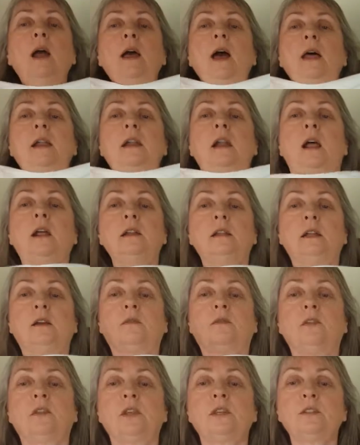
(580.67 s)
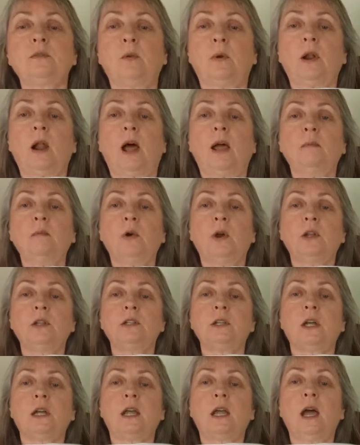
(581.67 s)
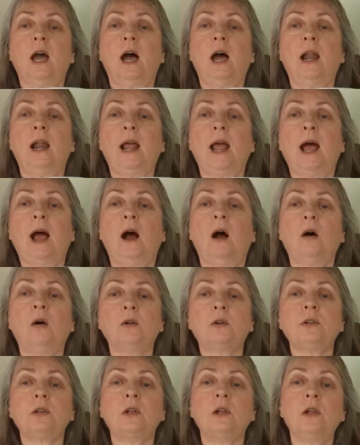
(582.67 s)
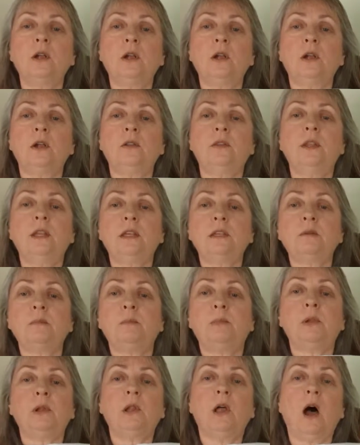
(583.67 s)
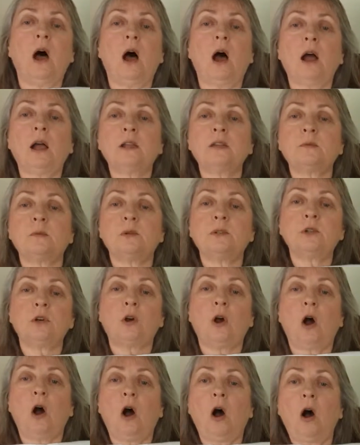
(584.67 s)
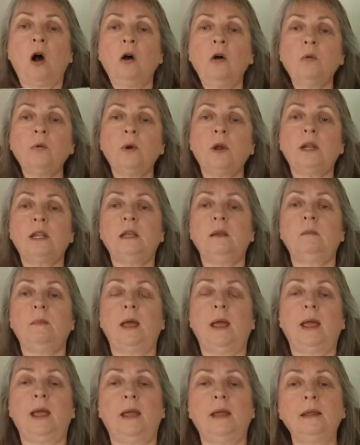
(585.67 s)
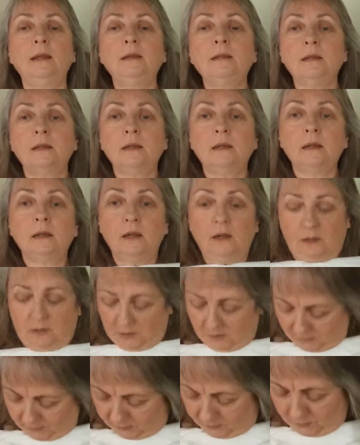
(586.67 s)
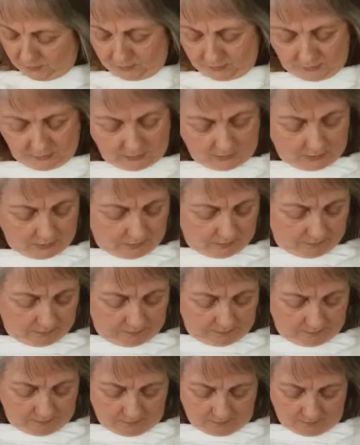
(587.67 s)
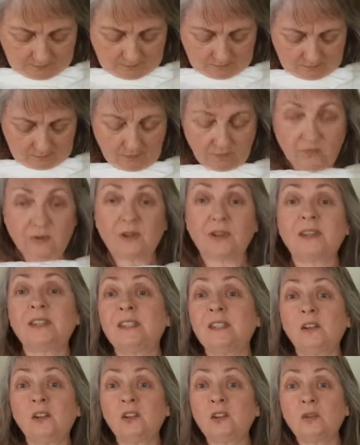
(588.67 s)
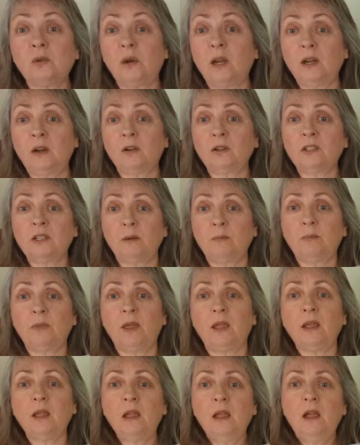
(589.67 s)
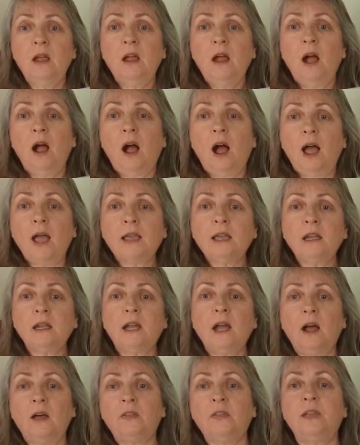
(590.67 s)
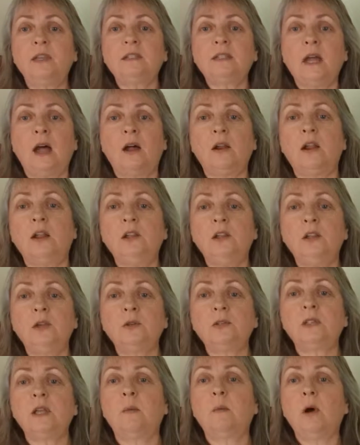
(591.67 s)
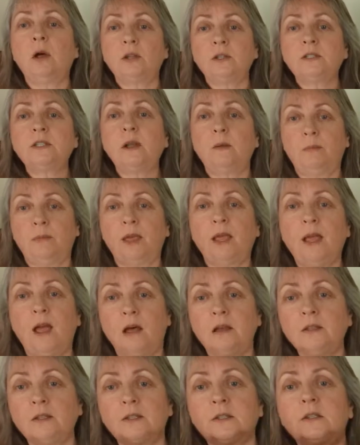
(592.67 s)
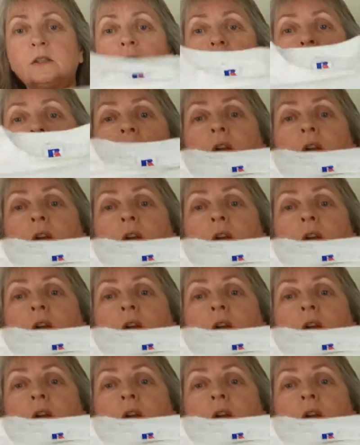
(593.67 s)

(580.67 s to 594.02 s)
I had an idea for this one. I'm going to cut out these blocks, which are already made. This was a silk screen or something. I can cut these out and use them on something else.